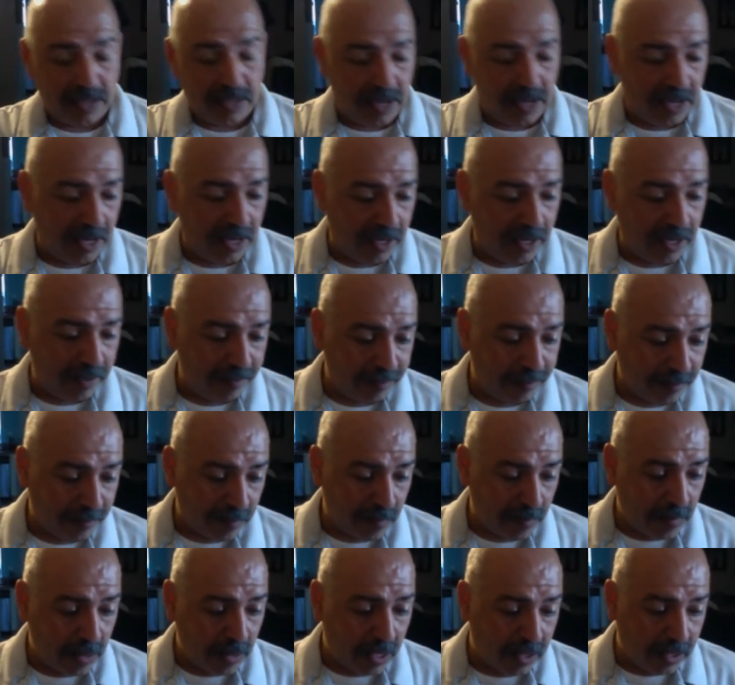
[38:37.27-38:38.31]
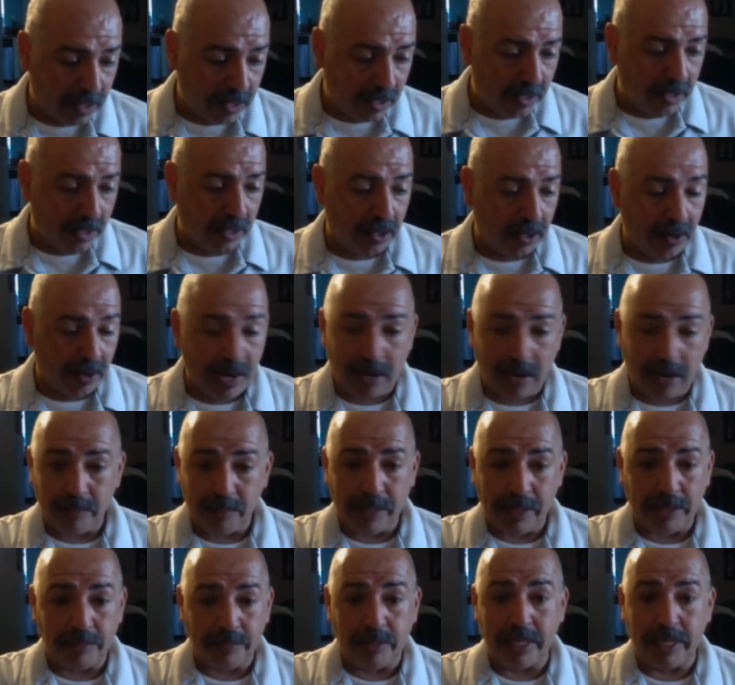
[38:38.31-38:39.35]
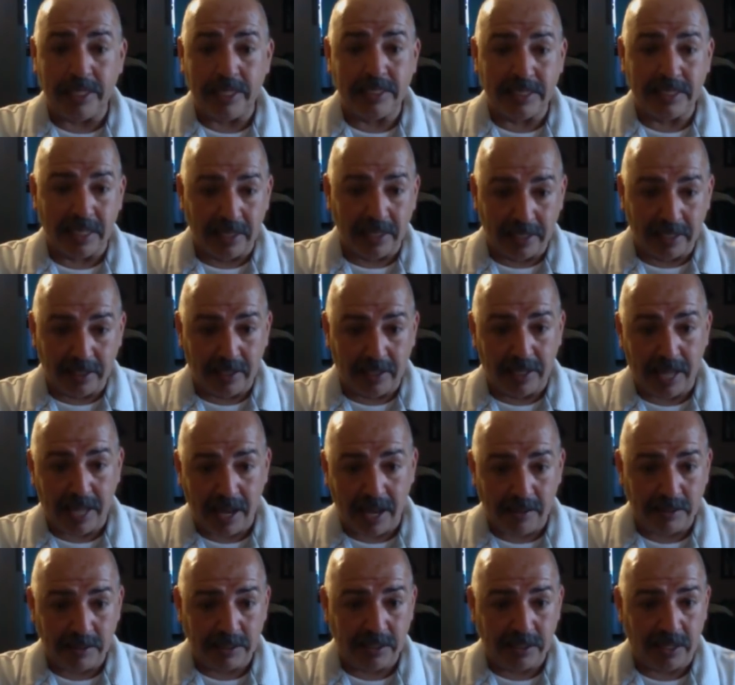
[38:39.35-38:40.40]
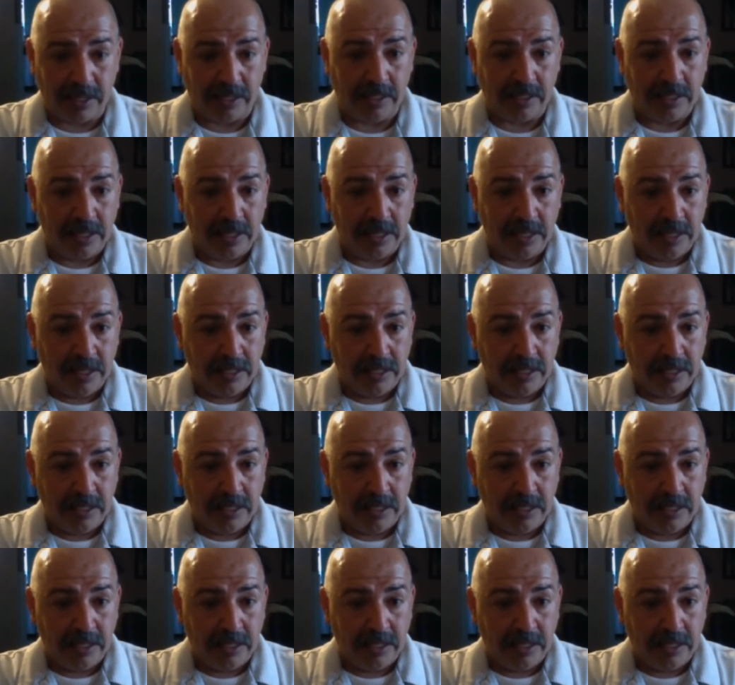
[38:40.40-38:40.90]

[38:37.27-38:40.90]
How to make money selling on Amazon.